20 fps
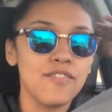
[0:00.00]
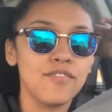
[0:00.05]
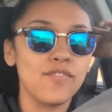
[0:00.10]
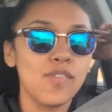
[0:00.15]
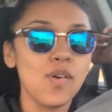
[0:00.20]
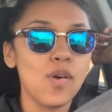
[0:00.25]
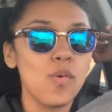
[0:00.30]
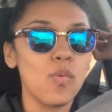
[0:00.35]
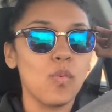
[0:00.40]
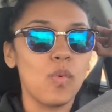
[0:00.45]

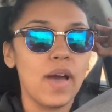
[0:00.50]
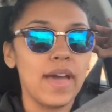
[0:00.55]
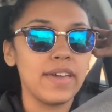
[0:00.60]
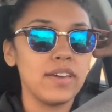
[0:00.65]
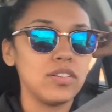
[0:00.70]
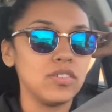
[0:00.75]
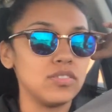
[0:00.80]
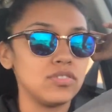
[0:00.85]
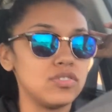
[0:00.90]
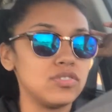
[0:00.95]
for a
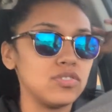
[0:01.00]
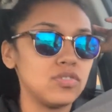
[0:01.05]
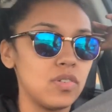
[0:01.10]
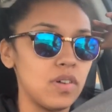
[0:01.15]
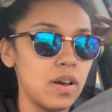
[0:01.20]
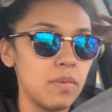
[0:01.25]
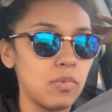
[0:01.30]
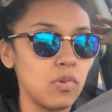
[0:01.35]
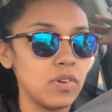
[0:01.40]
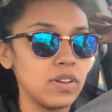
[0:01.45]
while. So
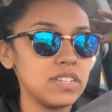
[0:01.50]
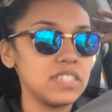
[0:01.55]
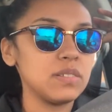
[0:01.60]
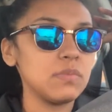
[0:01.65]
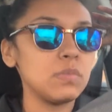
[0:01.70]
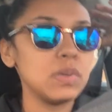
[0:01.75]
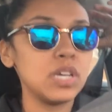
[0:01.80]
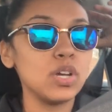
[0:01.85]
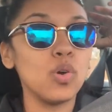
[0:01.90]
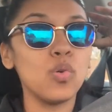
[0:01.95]
I'm going to
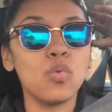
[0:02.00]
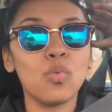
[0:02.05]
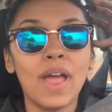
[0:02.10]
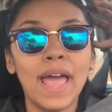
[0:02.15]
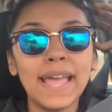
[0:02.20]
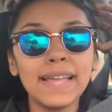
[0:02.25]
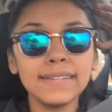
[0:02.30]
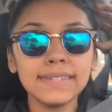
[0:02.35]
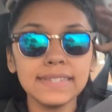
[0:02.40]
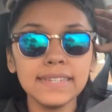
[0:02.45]
be
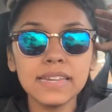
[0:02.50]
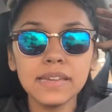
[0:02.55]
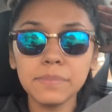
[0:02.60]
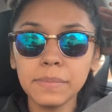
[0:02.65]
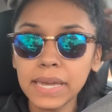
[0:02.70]
grinding,